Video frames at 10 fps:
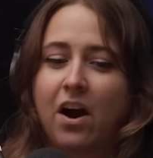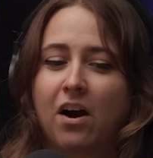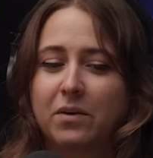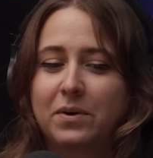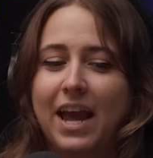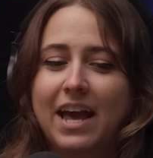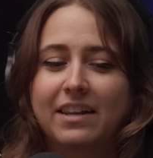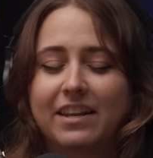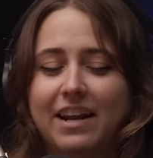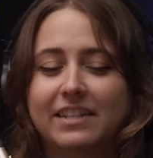Art would end
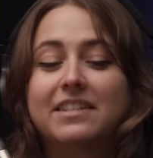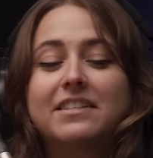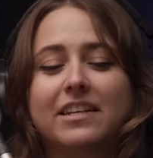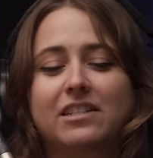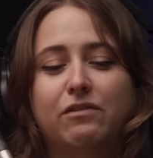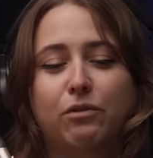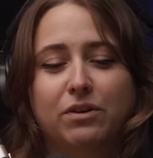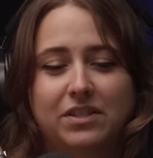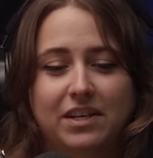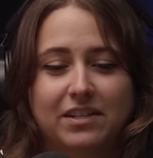the
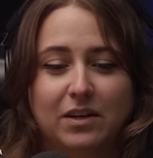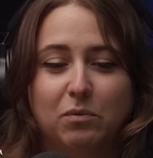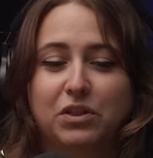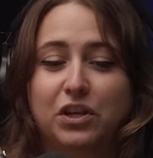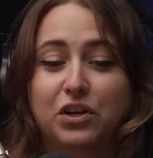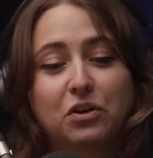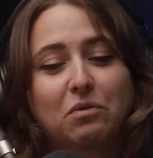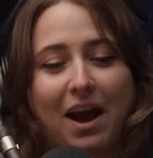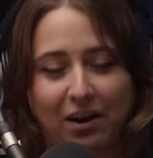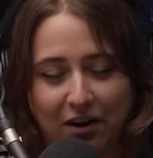1964 season with the new
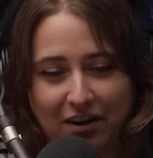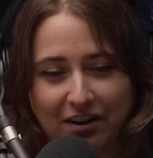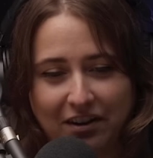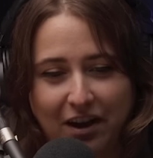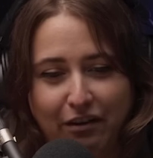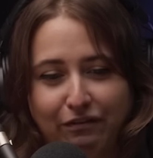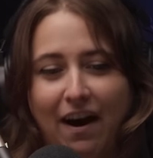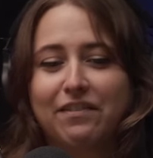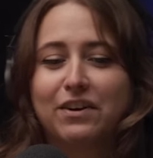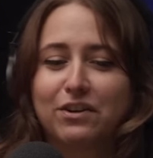record of
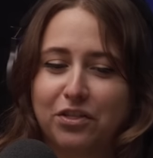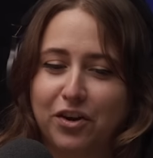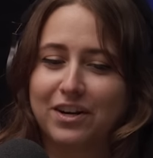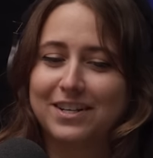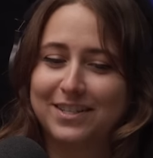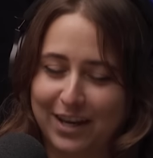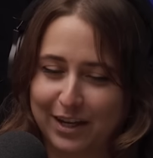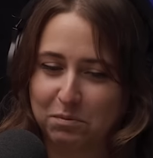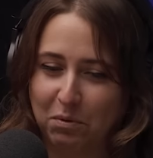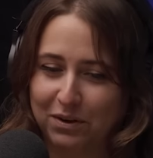
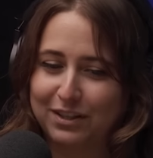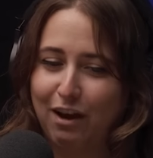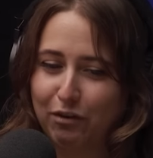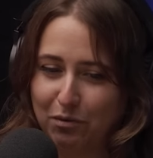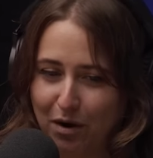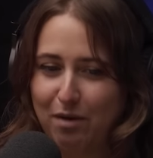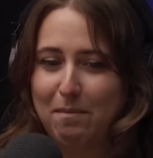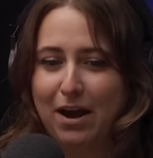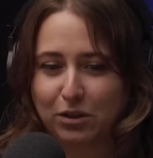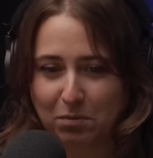536.71
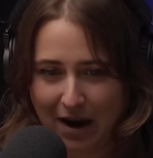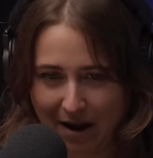miles per